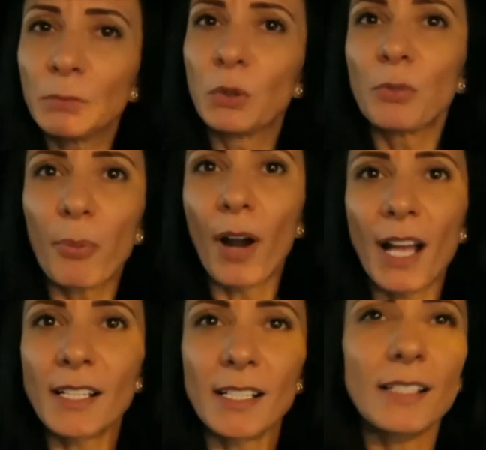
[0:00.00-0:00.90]
good
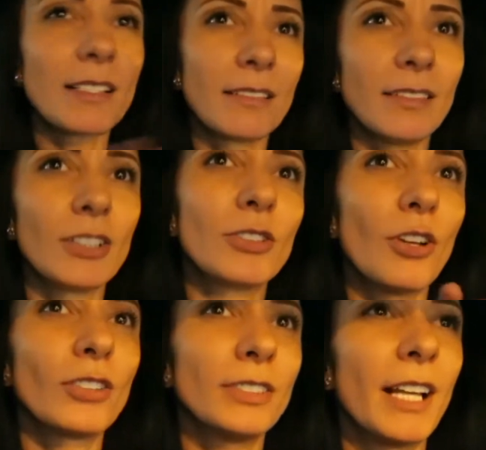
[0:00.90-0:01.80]
prices, they're
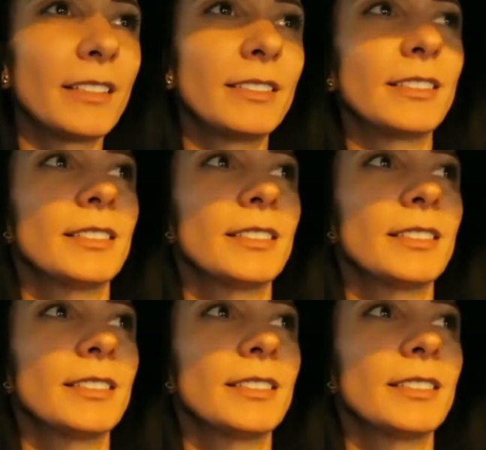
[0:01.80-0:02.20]
not that